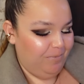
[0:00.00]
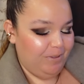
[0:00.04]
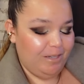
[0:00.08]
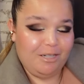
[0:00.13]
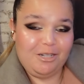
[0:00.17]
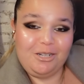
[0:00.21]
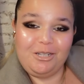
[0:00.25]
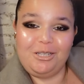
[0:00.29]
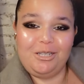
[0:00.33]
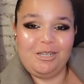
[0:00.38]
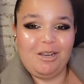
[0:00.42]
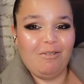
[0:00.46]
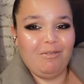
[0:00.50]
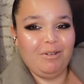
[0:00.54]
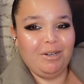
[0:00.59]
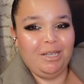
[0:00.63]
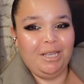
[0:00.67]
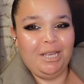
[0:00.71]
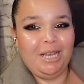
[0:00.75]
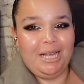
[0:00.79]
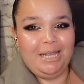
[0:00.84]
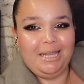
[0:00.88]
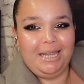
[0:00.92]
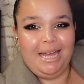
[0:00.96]
She's
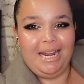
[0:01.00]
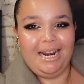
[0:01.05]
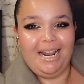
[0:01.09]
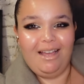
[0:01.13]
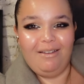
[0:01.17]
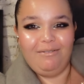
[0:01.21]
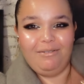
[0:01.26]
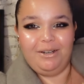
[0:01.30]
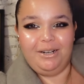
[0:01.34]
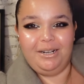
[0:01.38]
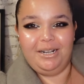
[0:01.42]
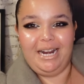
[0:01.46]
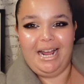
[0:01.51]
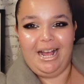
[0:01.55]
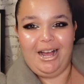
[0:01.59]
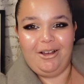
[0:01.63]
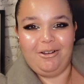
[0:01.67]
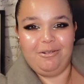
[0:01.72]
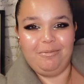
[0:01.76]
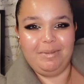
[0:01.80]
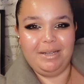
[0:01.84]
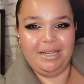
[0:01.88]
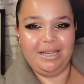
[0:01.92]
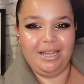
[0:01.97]
definitely a lot heavier
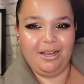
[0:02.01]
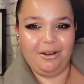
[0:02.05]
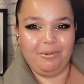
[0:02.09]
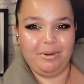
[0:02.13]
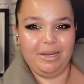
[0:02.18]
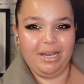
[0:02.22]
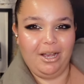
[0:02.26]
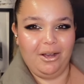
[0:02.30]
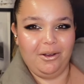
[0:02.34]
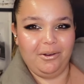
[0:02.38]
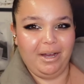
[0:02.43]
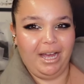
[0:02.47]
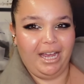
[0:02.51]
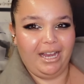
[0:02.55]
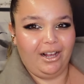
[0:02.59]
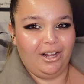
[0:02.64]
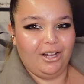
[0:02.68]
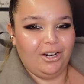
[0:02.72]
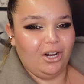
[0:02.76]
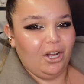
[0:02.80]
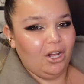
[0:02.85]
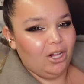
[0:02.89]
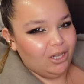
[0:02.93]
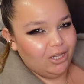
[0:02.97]
now, but there we go. I
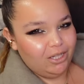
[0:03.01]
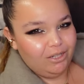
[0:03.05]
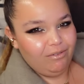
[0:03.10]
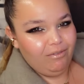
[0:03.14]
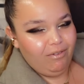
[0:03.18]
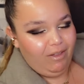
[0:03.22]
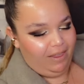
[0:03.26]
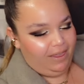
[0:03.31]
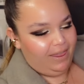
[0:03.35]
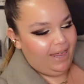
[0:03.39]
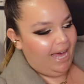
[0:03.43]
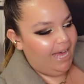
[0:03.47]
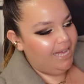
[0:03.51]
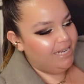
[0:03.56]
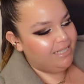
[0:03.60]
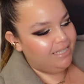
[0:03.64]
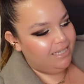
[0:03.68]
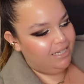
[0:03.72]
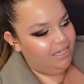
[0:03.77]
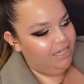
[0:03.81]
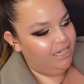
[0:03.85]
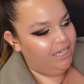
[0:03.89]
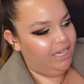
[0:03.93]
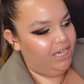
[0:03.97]
got all of that
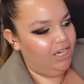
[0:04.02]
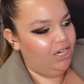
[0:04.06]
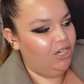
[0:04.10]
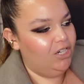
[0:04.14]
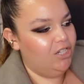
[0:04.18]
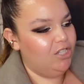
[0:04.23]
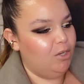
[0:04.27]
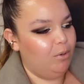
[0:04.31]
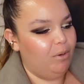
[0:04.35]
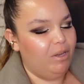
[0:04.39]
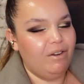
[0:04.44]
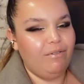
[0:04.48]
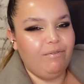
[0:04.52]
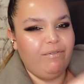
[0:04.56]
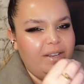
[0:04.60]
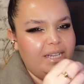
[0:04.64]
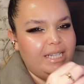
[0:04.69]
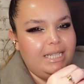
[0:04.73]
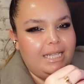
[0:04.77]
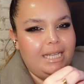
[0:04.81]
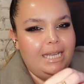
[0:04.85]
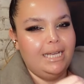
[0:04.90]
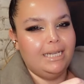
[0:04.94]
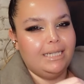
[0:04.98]
in here. So it
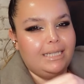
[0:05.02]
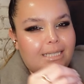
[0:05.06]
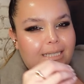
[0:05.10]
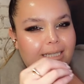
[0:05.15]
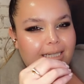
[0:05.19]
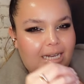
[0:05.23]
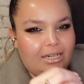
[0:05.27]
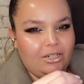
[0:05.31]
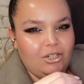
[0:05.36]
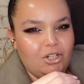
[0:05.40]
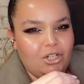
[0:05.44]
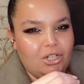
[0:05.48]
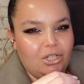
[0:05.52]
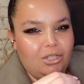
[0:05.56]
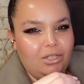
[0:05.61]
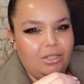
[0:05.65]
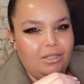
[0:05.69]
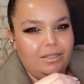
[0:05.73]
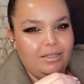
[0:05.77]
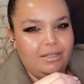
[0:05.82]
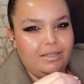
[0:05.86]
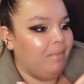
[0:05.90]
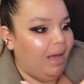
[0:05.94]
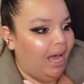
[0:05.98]
fits the
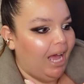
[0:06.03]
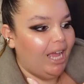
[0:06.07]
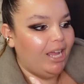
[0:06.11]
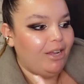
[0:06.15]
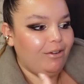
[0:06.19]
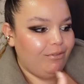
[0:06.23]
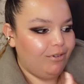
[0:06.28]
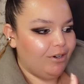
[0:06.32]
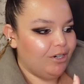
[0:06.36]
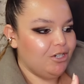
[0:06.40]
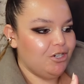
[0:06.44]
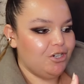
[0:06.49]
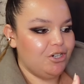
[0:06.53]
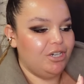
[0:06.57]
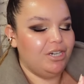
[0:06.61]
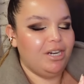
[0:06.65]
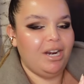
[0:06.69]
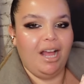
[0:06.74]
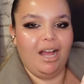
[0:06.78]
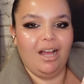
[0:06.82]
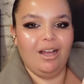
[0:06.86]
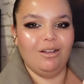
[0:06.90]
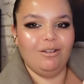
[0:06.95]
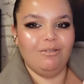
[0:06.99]
essentials, my version
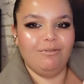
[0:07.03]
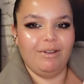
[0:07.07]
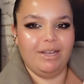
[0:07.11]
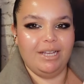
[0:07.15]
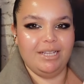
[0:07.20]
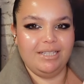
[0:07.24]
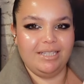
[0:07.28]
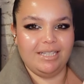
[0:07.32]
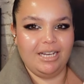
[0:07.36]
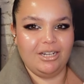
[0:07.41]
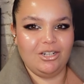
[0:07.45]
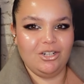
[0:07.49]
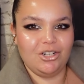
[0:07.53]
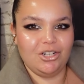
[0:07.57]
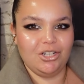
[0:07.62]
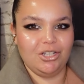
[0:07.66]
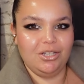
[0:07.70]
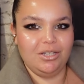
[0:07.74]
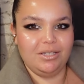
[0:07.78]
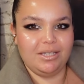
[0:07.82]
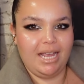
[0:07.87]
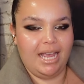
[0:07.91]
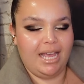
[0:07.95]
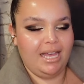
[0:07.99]
of
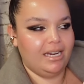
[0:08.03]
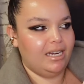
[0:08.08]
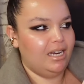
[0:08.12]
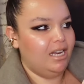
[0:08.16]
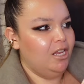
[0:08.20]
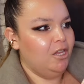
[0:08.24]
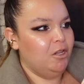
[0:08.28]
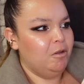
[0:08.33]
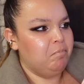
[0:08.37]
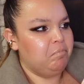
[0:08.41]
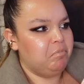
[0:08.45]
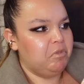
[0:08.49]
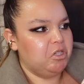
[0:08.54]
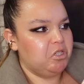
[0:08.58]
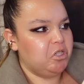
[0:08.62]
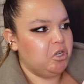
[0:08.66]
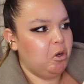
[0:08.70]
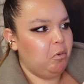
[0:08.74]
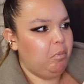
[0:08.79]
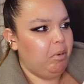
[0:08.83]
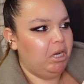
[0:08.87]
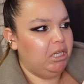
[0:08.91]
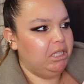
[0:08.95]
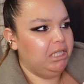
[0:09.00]
essentials, and there's
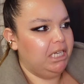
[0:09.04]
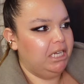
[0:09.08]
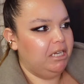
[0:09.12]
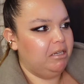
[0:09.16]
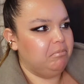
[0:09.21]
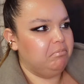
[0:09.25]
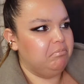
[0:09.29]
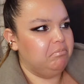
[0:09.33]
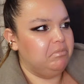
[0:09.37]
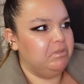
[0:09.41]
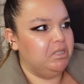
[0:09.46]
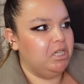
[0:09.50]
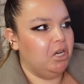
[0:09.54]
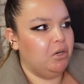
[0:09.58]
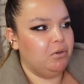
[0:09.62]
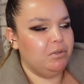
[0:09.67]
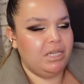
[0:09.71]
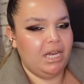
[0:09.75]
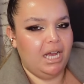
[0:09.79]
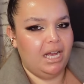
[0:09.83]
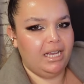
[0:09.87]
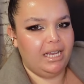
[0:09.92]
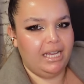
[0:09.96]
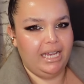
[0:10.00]
no pulling, no
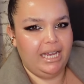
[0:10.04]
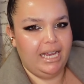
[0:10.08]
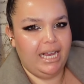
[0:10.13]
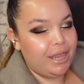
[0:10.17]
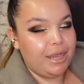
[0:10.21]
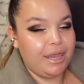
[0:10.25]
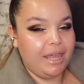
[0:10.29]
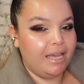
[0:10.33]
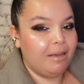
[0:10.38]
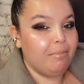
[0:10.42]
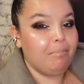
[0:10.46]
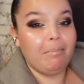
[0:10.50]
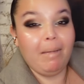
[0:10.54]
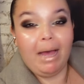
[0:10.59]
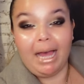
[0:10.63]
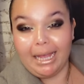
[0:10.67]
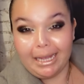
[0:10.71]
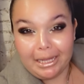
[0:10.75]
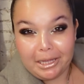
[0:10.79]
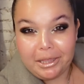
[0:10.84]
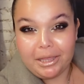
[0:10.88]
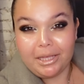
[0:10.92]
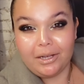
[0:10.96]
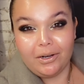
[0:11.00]
tugging. I think
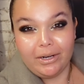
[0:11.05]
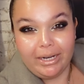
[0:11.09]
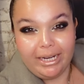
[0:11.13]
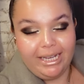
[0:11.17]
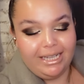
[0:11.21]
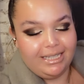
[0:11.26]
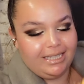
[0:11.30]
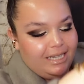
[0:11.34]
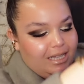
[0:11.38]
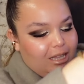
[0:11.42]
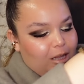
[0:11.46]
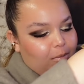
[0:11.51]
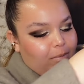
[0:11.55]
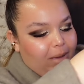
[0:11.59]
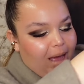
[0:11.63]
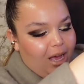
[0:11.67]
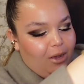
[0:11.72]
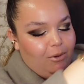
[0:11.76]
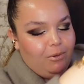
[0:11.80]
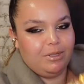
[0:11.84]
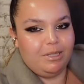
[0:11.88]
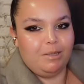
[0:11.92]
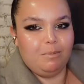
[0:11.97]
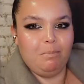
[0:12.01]
my theory is that the
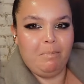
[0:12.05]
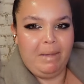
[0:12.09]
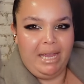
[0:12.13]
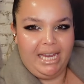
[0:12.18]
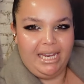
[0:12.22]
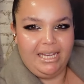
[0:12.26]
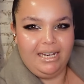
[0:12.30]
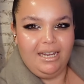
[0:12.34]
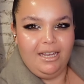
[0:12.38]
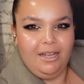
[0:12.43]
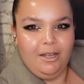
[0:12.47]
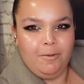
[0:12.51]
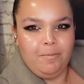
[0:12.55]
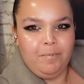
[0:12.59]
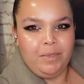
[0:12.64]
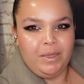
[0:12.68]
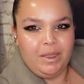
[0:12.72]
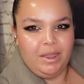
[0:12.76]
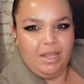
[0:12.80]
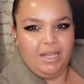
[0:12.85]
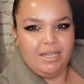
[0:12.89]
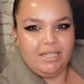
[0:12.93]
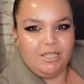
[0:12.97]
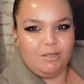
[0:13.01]
bag was made
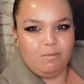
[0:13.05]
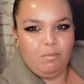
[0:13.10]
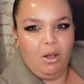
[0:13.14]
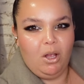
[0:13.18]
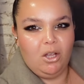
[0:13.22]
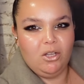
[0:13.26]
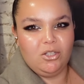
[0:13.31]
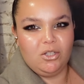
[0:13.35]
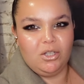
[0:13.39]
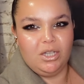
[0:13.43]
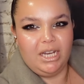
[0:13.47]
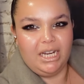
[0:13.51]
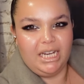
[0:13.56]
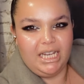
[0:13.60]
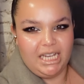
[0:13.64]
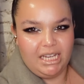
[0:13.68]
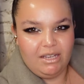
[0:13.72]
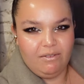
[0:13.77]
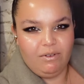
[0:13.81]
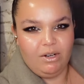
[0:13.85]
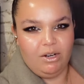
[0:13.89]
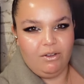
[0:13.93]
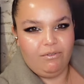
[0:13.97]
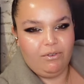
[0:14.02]
this small so that
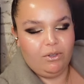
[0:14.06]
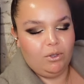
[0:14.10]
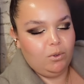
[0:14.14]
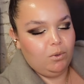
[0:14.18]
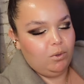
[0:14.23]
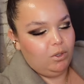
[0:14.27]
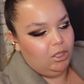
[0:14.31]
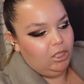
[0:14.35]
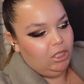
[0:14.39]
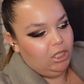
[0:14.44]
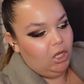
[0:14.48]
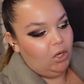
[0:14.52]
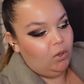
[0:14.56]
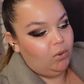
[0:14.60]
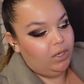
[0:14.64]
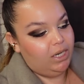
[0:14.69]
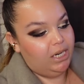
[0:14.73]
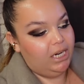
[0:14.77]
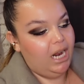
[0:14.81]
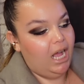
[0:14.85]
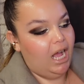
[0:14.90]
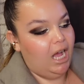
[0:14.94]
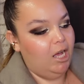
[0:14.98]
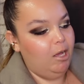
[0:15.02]
even if you load
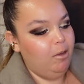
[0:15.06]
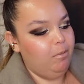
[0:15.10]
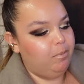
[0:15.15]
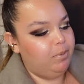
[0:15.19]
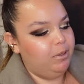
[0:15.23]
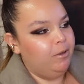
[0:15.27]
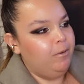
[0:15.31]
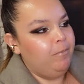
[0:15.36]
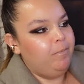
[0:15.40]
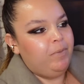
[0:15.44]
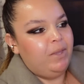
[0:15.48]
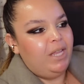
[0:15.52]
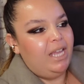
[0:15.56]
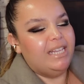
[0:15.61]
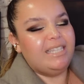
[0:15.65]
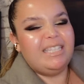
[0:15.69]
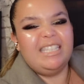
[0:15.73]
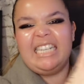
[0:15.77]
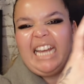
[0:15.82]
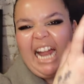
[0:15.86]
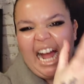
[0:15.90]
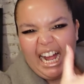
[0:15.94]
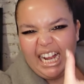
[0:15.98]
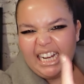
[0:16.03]
it up,
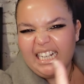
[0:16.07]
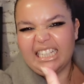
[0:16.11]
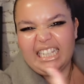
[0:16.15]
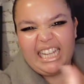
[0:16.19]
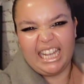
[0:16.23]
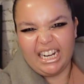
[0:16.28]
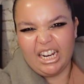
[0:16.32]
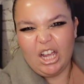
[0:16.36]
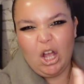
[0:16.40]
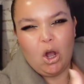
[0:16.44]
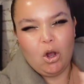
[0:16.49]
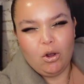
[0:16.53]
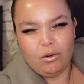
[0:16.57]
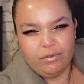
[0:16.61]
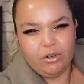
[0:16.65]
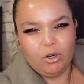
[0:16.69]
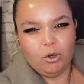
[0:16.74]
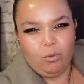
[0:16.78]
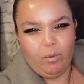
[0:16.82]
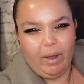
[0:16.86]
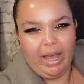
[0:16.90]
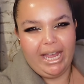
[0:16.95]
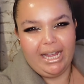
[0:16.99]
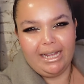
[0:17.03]
it's not gonna
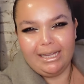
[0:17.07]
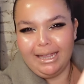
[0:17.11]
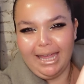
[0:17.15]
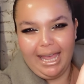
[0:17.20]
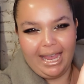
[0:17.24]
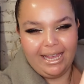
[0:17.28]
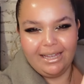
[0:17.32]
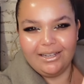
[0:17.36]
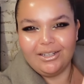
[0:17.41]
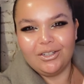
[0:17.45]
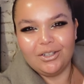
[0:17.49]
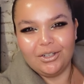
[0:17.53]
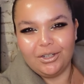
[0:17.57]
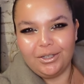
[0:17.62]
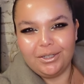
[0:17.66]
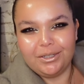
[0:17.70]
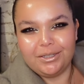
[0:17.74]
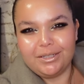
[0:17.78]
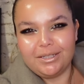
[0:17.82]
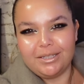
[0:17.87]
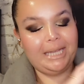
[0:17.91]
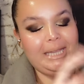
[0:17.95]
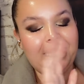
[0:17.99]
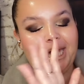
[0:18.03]
overweigh the
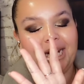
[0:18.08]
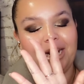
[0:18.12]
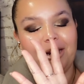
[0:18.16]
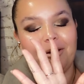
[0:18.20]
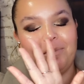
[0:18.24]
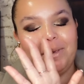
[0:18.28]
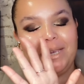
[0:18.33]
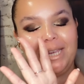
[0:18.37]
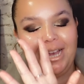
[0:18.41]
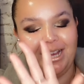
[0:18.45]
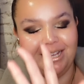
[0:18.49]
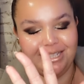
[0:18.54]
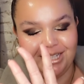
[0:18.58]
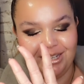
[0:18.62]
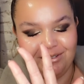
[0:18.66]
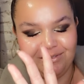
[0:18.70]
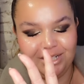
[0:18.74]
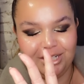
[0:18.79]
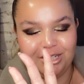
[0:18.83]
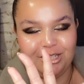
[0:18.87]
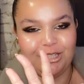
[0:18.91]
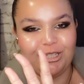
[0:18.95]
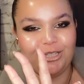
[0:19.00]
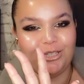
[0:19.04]
handles. And then because I've
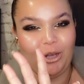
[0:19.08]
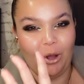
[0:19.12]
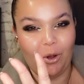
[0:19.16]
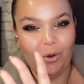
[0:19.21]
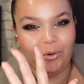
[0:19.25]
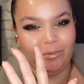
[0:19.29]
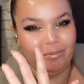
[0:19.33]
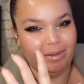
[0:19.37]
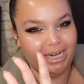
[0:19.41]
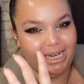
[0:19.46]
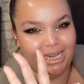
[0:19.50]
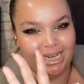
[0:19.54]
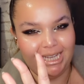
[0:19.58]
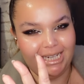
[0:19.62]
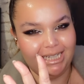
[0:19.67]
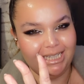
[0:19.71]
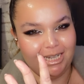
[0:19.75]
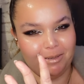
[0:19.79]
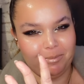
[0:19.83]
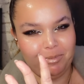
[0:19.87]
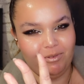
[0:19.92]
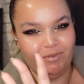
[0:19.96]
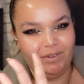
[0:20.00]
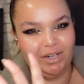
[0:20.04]
done so many
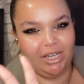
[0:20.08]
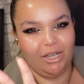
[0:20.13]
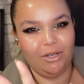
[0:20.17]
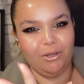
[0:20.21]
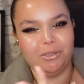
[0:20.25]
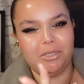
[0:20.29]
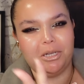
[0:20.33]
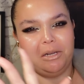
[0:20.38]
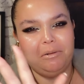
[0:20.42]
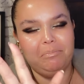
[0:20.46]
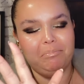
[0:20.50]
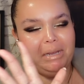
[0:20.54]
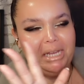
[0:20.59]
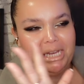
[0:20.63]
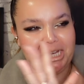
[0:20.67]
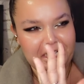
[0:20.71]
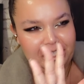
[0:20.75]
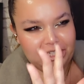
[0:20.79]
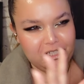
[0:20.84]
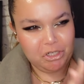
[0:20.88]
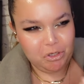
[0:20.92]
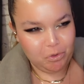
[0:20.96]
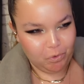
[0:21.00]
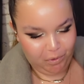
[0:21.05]
in-depth videos on
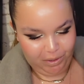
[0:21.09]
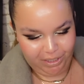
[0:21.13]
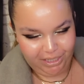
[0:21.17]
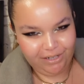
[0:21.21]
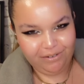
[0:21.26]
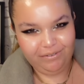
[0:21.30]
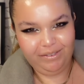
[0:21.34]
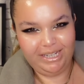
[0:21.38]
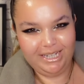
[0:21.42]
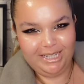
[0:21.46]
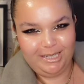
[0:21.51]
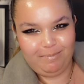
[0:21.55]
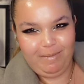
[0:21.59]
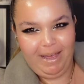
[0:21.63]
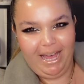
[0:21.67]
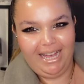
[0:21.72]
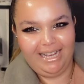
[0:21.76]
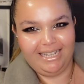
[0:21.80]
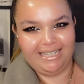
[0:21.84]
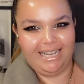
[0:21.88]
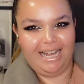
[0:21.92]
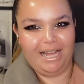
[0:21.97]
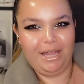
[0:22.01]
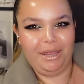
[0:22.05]
each one of these
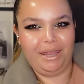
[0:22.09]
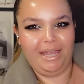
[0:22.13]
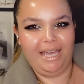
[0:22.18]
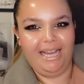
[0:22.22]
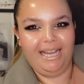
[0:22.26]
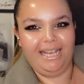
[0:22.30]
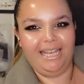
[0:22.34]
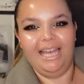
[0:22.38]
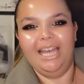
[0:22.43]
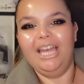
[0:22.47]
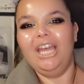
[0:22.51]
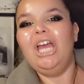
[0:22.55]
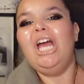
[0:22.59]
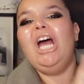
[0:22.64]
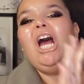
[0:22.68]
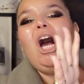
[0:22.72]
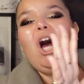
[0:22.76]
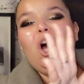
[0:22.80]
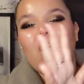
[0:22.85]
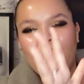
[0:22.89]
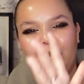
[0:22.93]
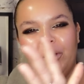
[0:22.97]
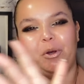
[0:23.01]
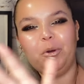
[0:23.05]
bags, I think,
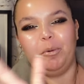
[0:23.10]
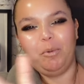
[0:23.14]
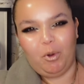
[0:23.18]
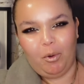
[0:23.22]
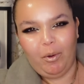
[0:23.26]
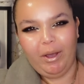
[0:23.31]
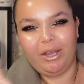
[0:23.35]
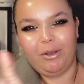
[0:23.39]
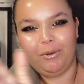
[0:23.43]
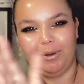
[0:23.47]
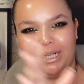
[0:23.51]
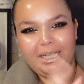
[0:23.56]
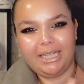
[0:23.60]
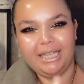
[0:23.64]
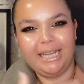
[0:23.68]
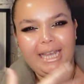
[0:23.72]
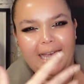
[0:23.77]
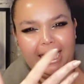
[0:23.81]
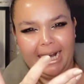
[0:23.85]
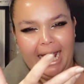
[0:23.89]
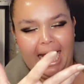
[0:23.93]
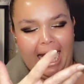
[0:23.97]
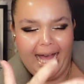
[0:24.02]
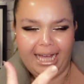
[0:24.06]
I'll go quite quickly,
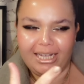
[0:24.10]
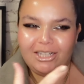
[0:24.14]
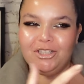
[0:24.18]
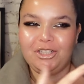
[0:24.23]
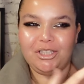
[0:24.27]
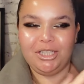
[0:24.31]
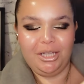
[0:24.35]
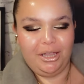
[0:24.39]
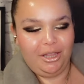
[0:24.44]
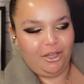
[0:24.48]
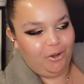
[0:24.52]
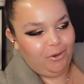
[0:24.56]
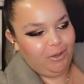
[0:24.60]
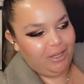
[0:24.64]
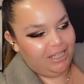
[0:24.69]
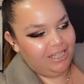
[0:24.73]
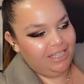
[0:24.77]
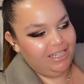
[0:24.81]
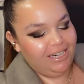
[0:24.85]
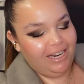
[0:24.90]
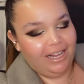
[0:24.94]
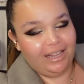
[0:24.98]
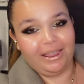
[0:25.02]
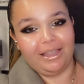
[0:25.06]
and I actually think
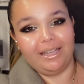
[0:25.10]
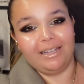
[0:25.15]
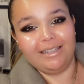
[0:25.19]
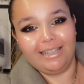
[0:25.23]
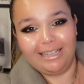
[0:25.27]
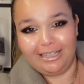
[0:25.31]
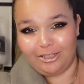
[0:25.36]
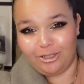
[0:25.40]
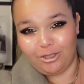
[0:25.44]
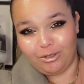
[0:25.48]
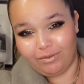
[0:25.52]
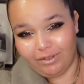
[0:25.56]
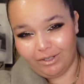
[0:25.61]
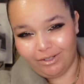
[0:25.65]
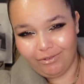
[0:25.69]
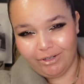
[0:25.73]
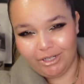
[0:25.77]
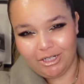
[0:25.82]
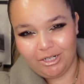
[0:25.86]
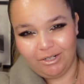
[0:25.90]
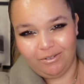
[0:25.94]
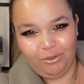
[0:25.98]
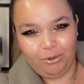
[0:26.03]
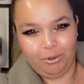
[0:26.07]
quickly, not the Léla Sophia
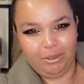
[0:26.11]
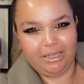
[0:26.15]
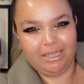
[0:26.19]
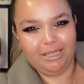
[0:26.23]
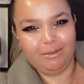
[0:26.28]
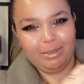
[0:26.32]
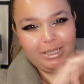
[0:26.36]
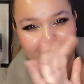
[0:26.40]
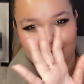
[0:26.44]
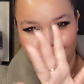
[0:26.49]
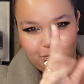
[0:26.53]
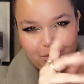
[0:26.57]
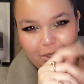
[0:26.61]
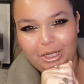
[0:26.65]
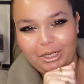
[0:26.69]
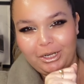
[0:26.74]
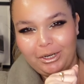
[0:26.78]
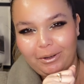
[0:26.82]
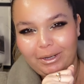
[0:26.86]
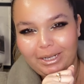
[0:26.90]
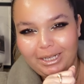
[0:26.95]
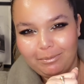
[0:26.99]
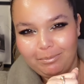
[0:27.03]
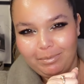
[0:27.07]
version of quickly, because we all
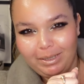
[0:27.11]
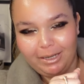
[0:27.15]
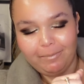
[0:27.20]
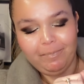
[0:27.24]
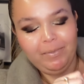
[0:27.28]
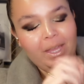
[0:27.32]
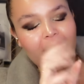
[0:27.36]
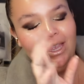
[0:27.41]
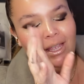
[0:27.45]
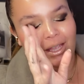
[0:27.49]
know I can be